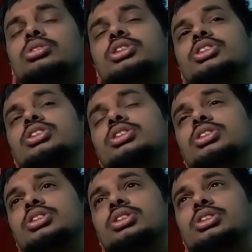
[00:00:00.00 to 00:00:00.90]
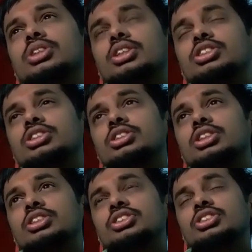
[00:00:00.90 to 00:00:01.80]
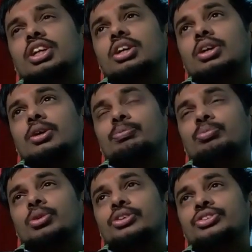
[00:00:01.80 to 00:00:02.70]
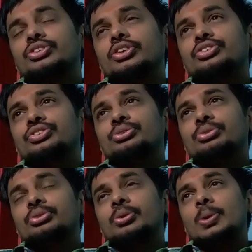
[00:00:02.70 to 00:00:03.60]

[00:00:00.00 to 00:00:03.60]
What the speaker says: it's it's it's uh, it's